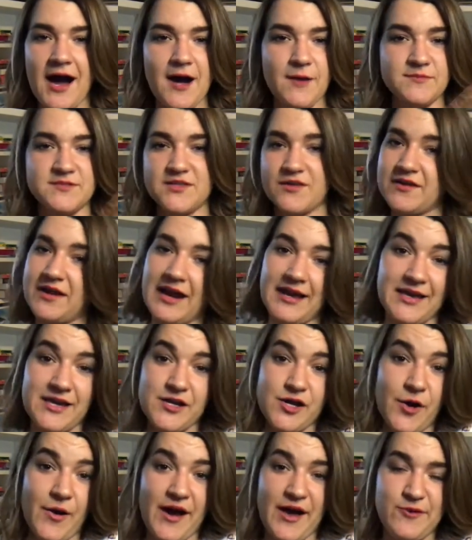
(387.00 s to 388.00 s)
um, so that I
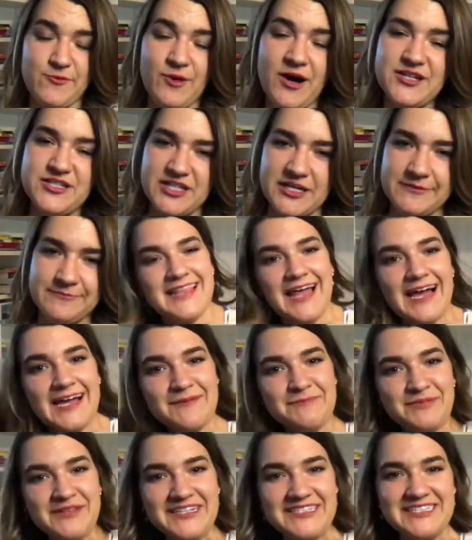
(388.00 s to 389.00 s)
can go ahead and watch it. That
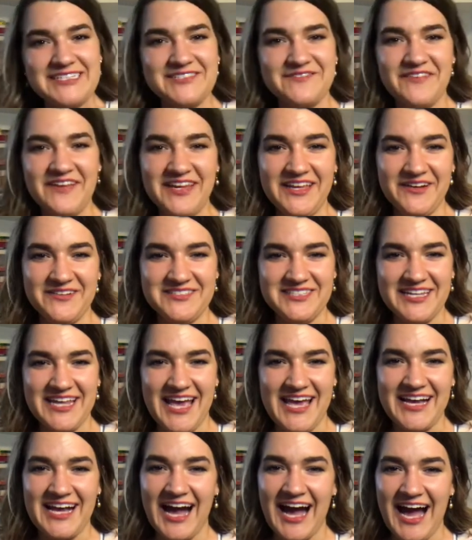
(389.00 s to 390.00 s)
completes this video
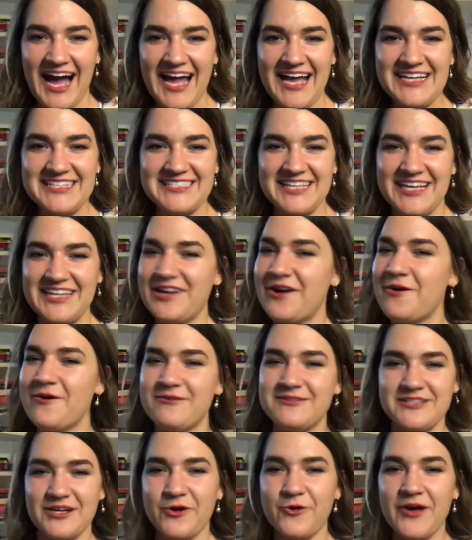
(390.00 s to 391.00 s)
today, guys. I know it
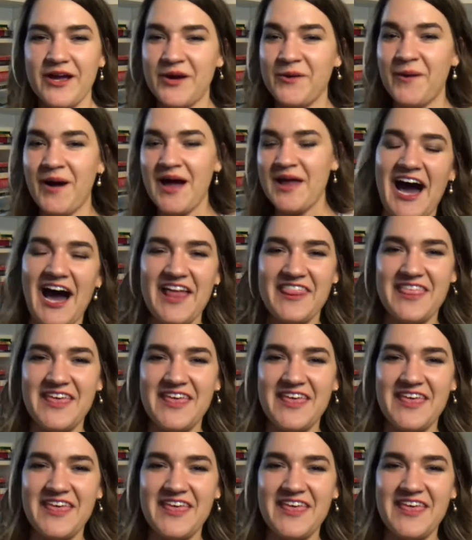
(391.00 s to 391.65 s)
was a quick one.